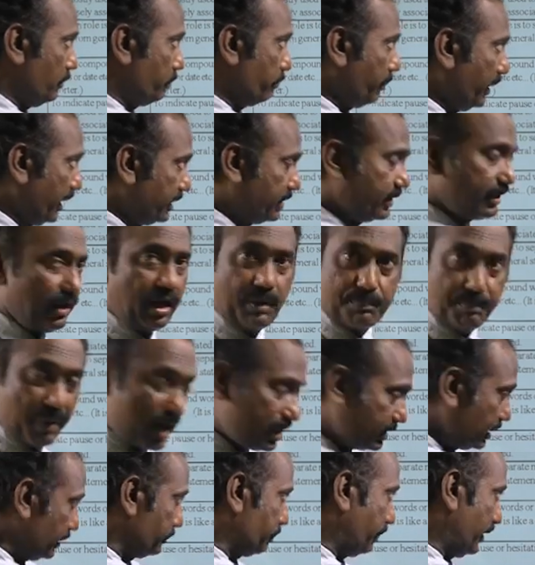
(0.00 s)
Bathing or
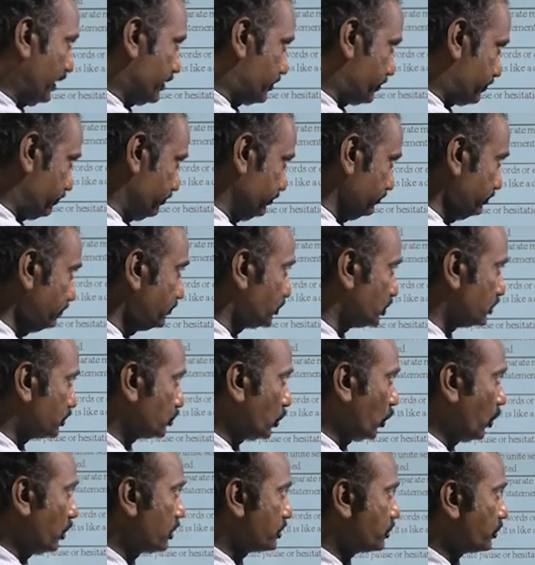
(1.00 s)
bathing place.
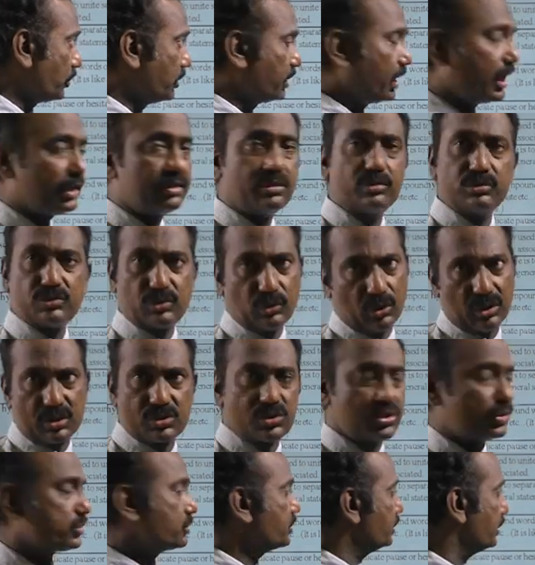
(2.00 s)
So and so here to so and
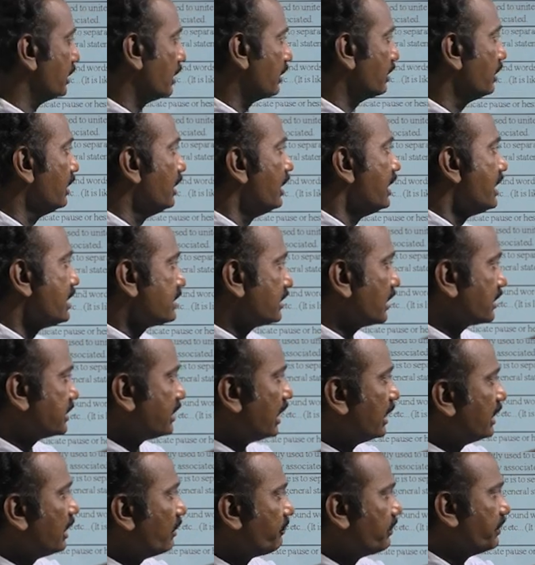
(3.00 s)
so here. Such
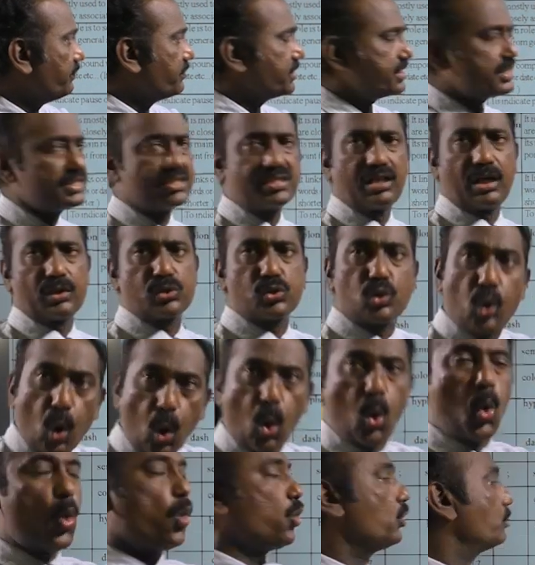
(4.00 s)
kind of divisions are
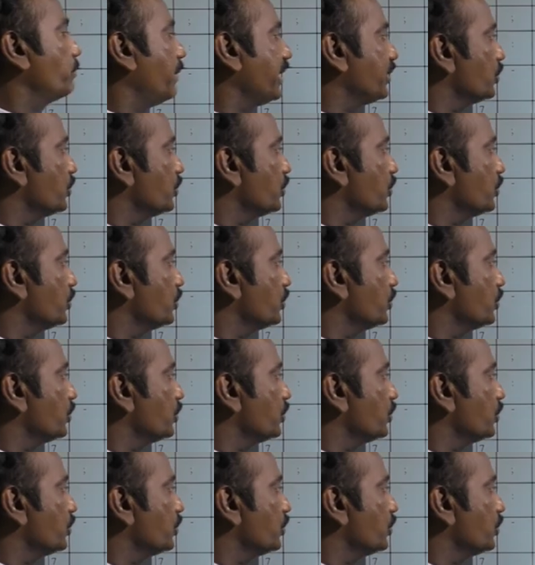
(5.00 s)
shown by